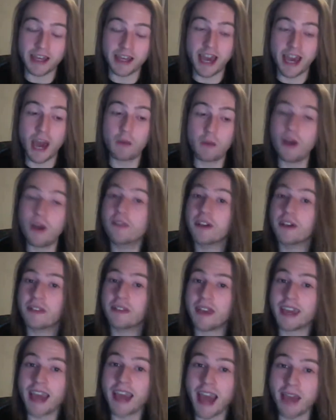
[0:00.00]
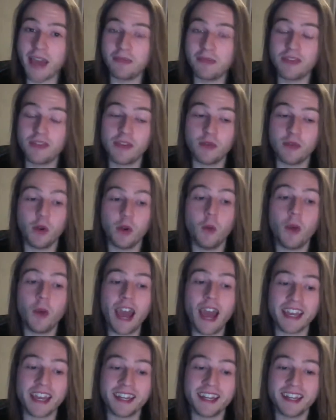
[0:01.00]
However, they have given
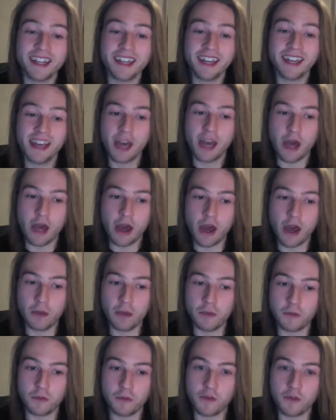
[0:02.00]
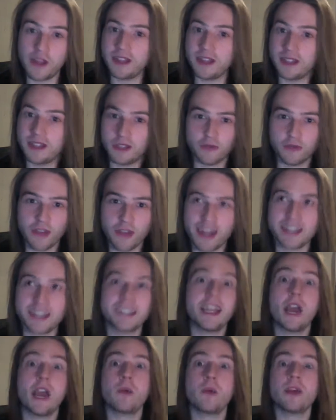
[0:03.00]
away Finn's fate now.